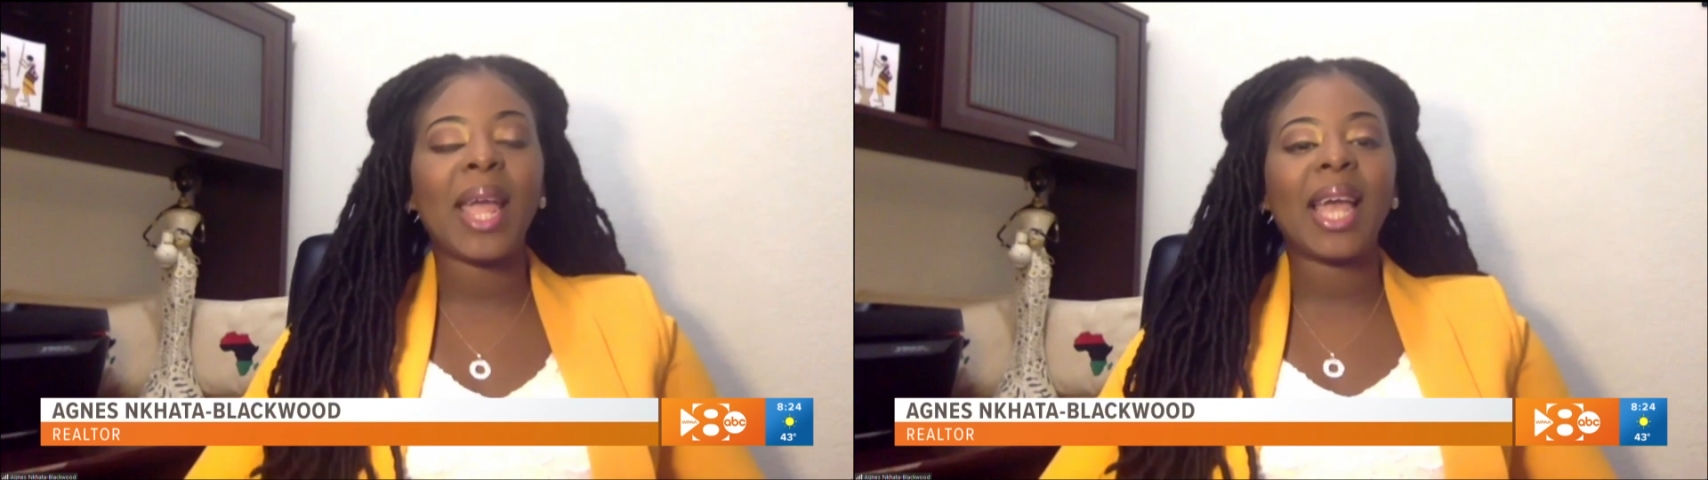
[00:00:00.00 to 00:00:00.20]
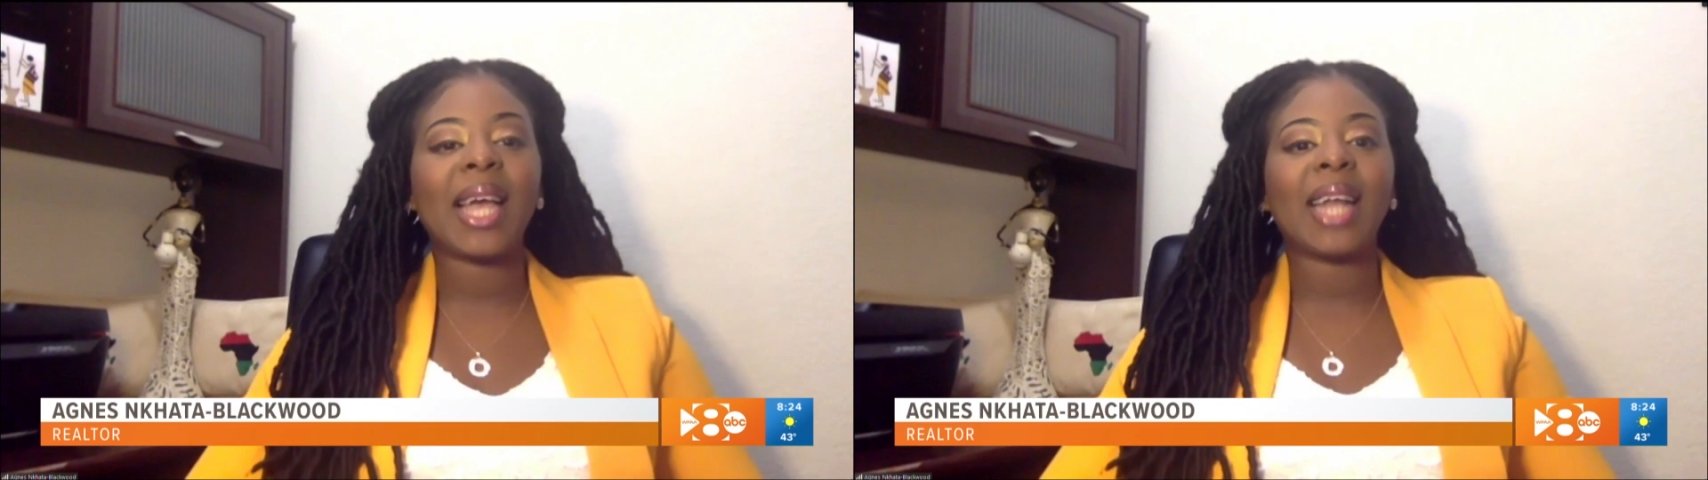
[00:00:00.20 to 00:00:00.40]

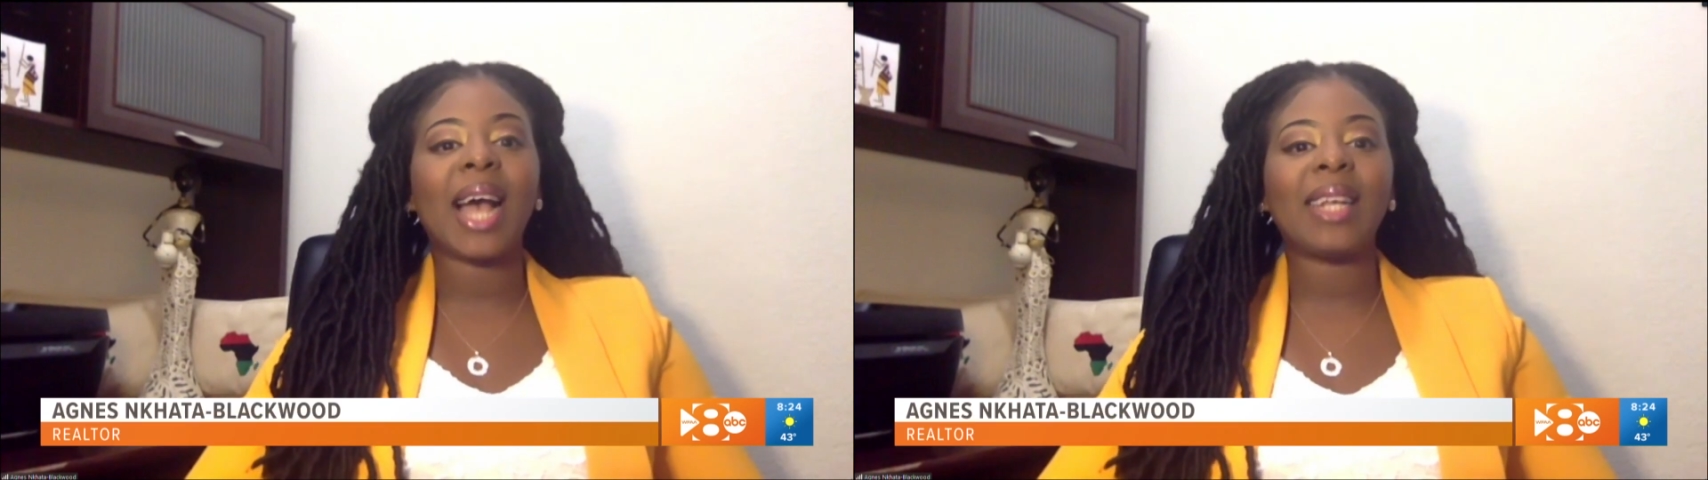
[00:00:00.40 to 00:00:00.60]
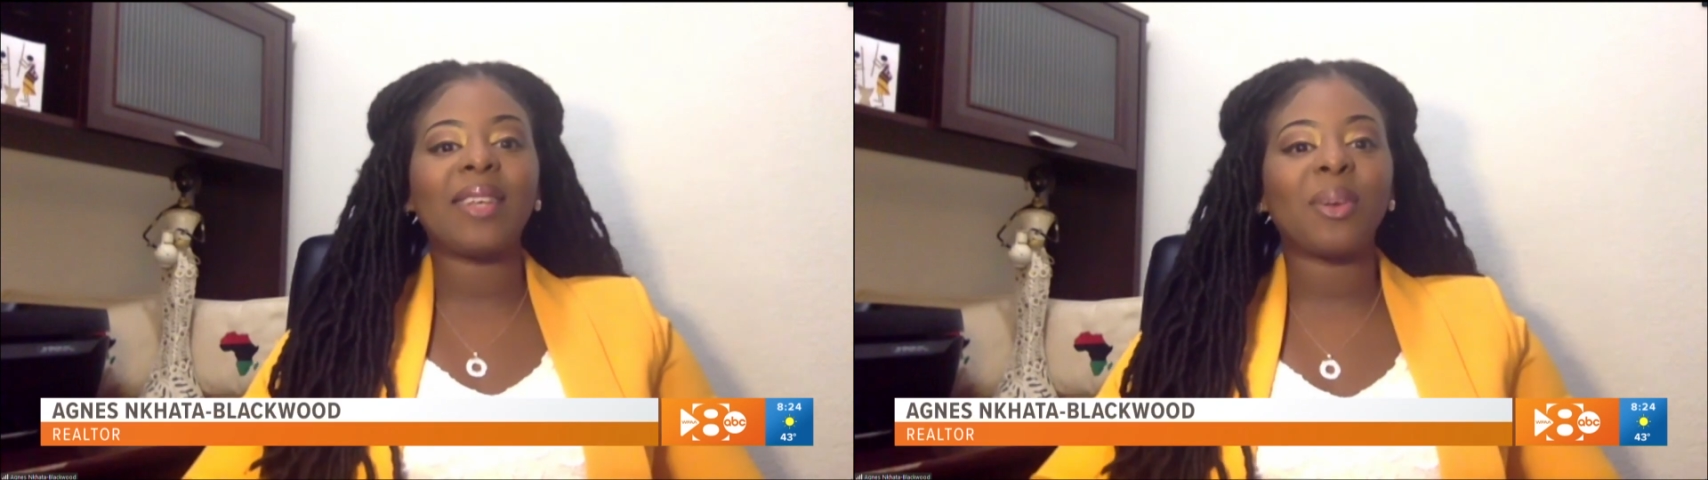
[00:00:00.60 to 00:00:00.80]
And
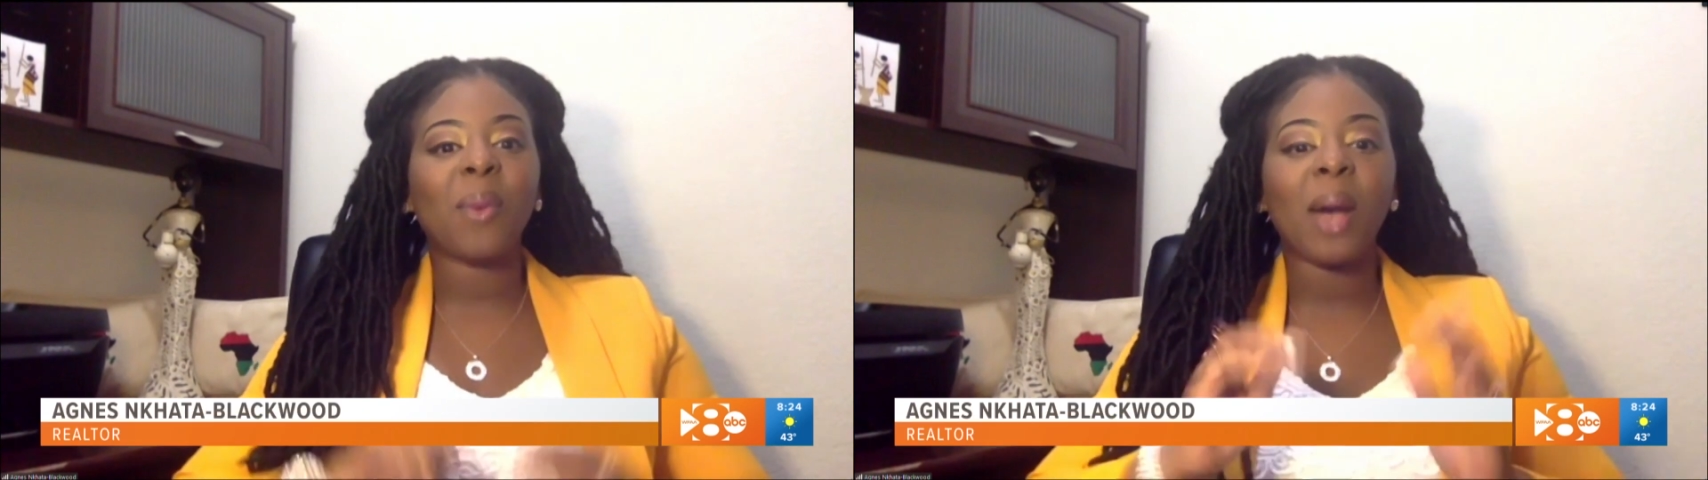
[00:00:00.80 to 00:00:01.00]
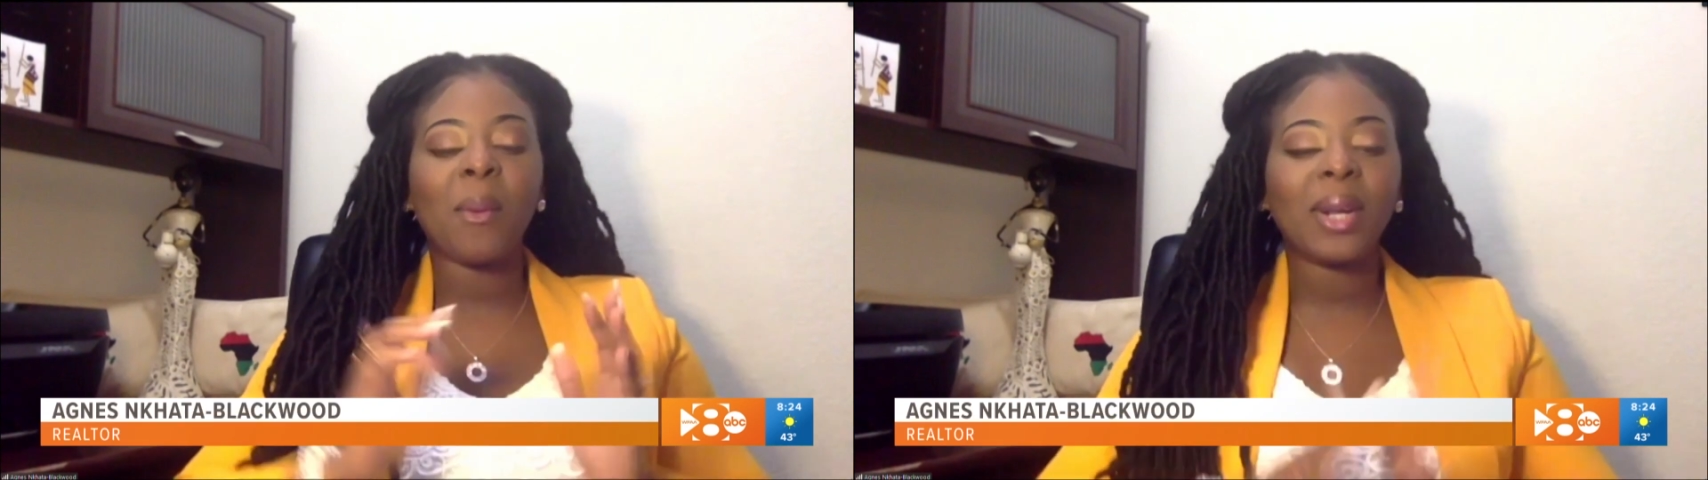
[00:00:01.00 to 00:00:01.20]

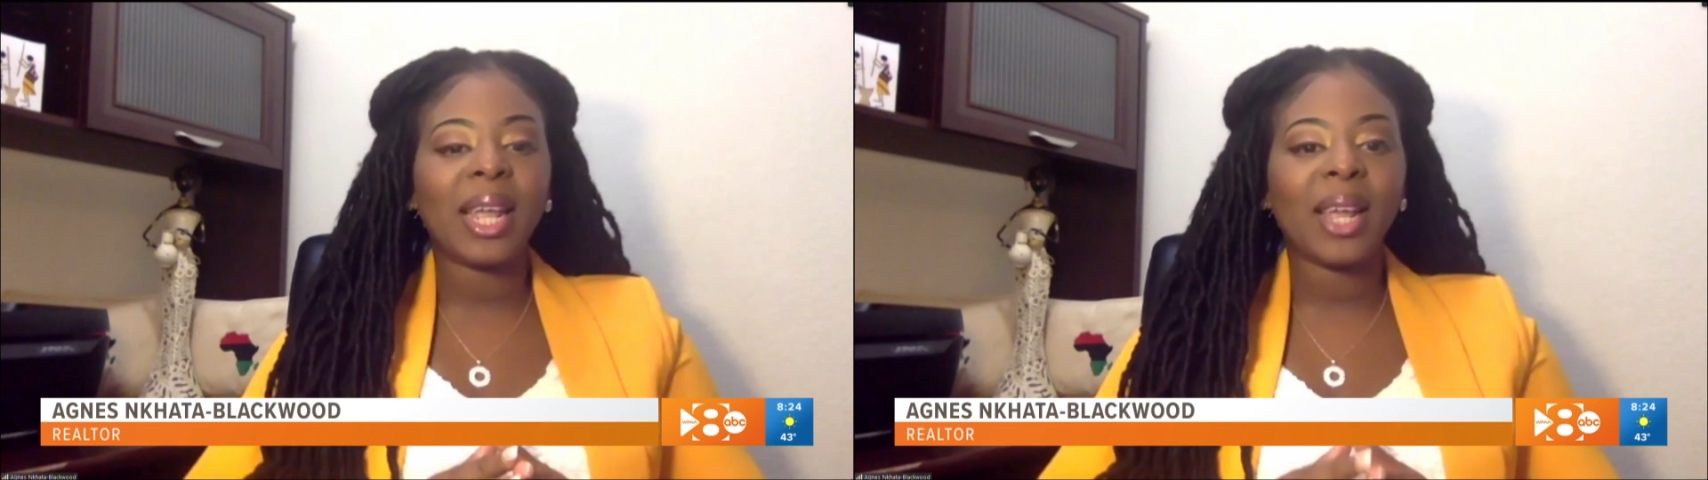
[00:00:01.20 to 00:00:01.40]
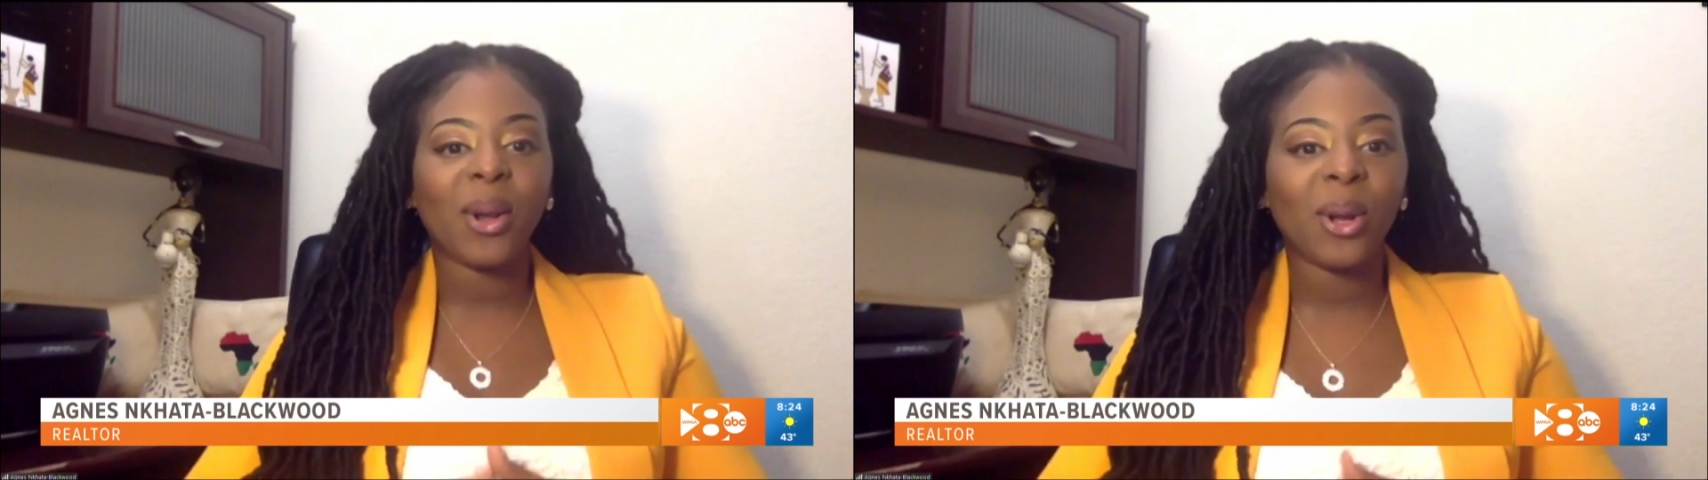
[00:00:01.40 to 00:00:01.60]
I want
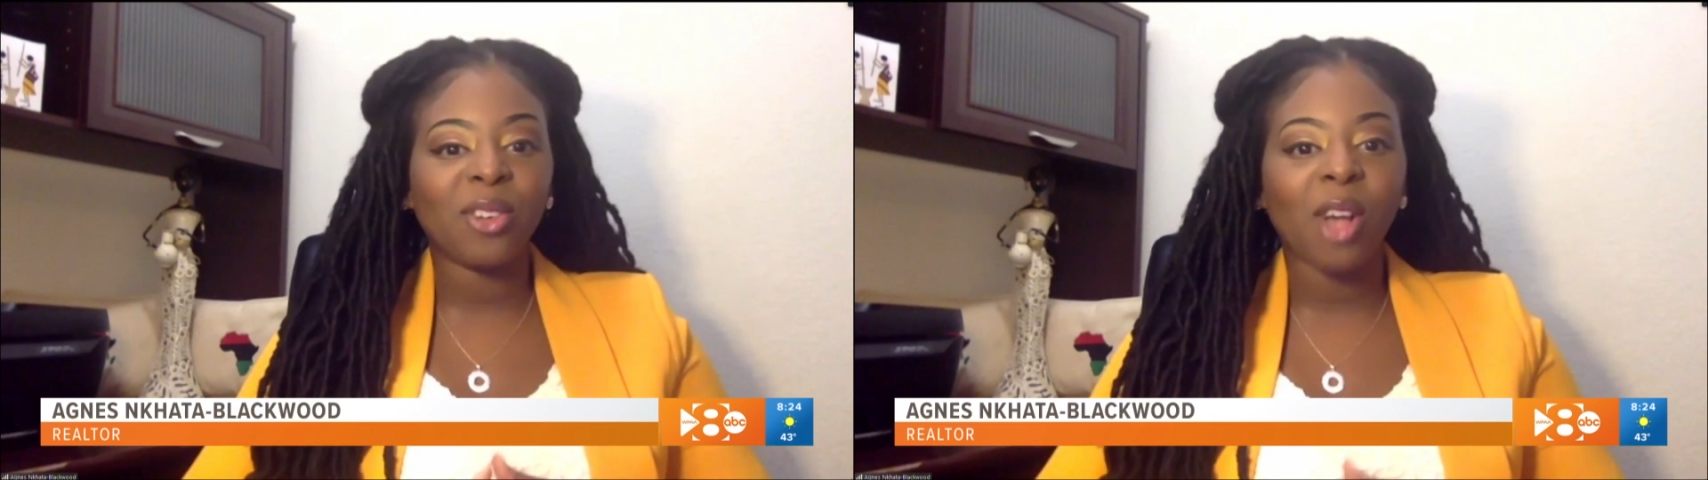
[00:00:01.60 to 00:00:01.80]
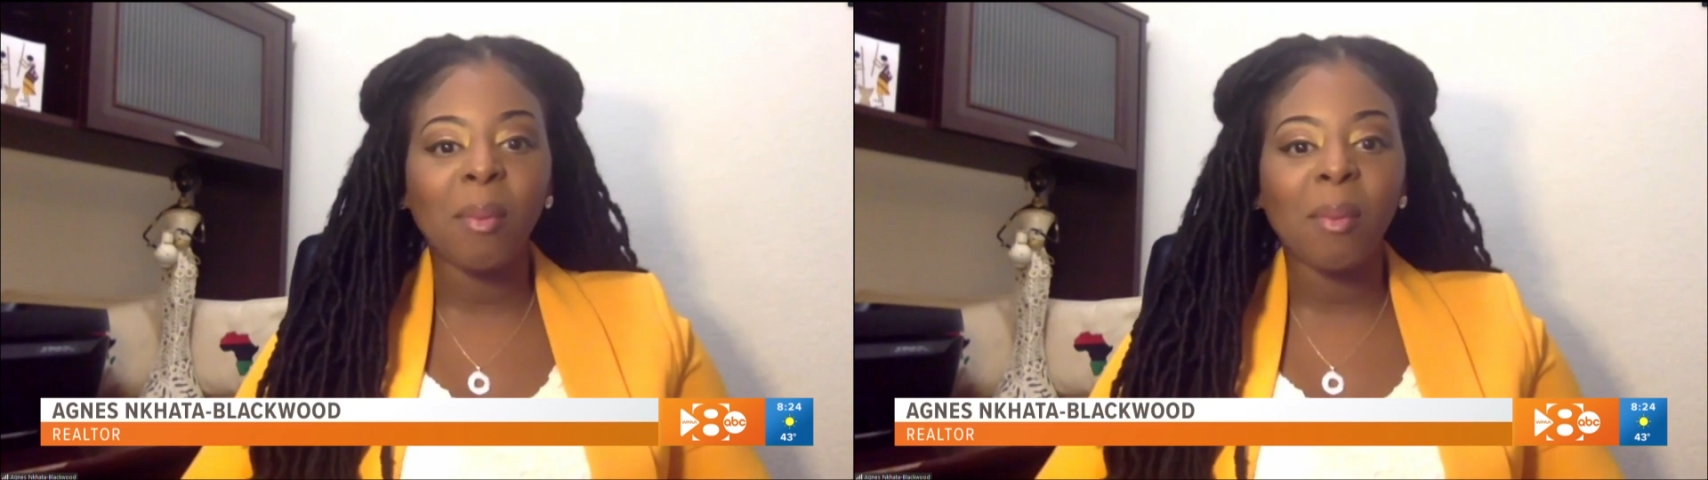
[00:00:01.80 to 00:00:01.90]
to encourage